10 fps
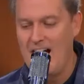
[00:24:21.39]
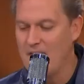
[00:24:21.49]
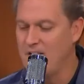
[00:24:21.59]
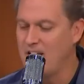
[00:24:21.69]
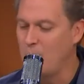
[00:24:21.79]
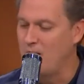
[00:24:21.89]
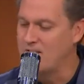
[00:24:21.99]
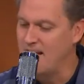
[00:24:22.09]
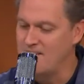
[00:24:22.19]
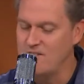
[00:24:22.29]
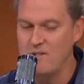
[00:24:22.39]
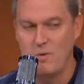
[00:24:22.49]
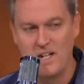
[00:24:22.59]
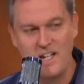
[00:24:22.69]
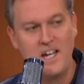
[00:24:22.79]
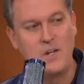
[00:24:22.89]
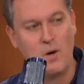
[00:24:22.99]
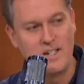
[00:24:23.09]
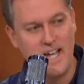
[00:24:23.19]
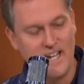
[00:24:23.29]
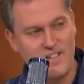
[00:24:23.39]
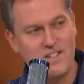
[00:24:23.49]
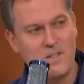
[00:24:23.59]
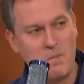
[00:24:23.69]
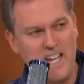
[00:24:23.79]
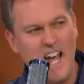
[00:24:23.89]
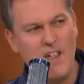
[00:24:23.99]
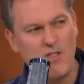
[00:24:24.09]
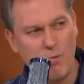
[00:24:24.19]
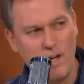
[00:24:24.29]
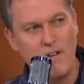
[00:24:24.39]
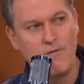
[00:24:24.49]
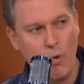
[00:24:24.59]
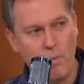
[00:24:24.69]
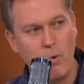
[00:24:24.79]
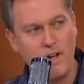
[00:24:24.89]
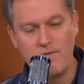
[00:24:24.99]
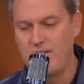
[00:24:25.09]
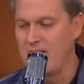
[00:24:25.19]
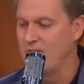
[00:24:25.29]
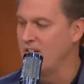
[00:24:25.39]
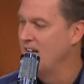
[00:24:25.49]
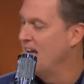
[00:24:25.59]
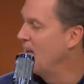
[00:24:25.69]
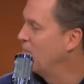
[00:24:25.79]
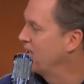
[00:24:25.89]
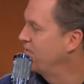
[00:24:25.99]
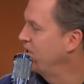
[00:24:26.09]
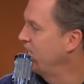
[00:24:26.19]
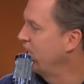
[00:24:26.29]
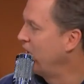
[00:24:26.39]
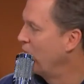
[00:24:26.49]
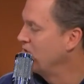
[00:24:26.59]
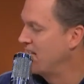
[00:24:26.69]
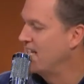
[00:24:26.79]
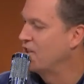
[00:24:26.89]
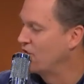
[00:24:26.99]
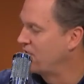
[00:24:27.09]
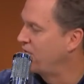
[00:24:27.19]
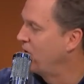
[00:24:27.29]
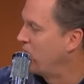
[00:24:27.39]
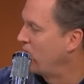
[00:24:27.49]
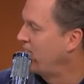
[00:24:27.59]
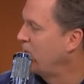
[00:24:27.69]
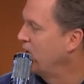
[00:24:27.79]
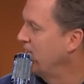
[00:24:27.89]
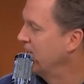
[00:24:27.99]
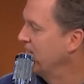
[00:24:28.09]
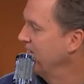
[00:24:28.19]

I think you want Texas to win. You want Texas to be a 3-4 point favorite, and West Virginia goes in and looks for a marquee win.